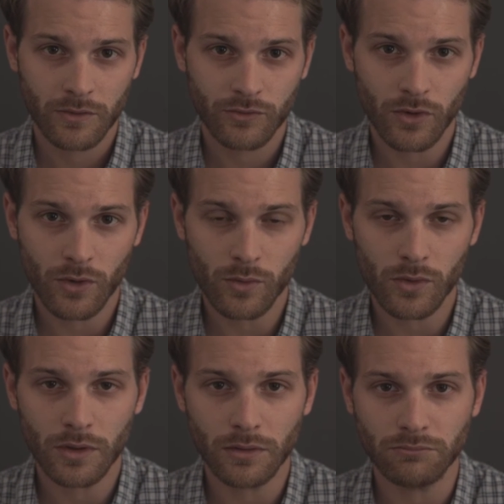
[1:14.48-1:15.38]

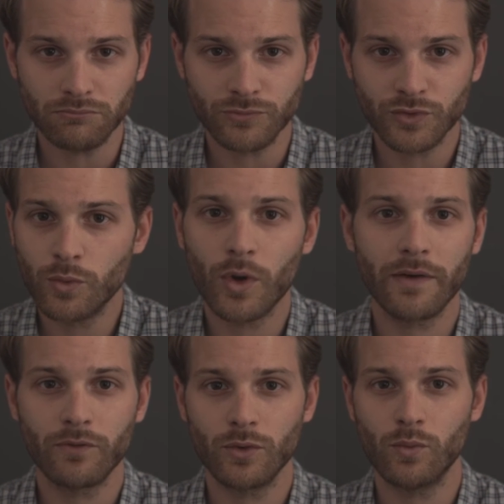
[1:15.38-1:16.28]
So do
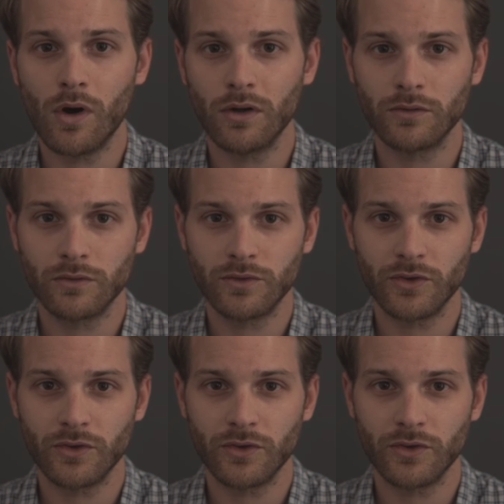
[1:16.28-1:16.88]
whatever you want.